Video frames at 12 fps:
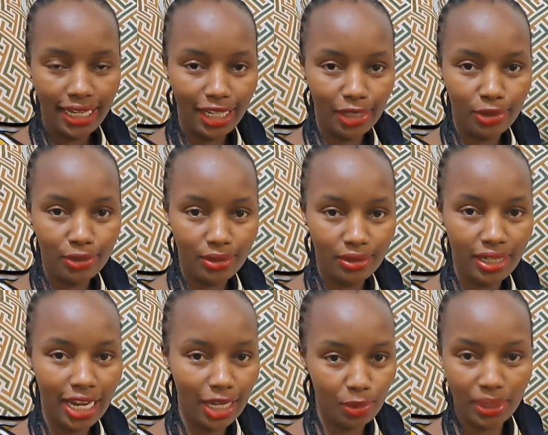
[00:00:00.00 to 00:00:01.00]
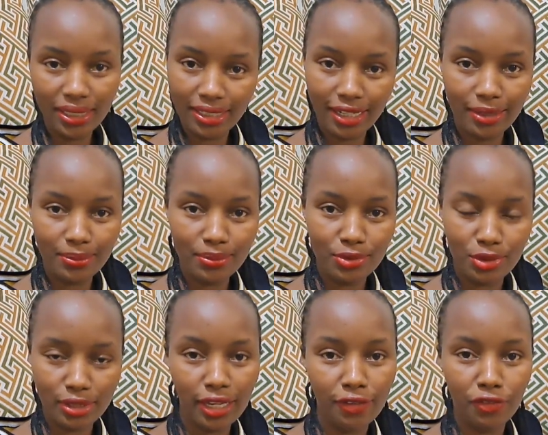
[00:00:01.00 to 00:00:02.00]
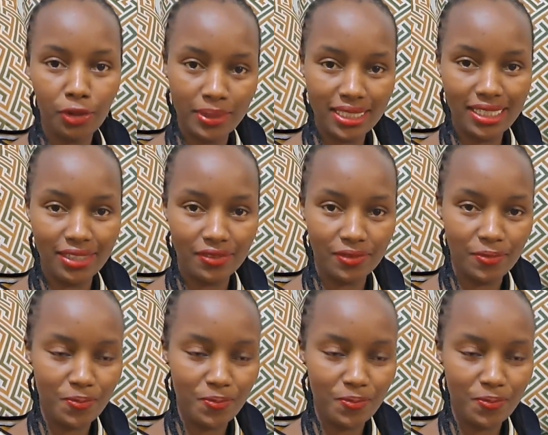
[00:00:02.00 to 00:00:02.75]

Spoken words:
Hello and welcome to the informative.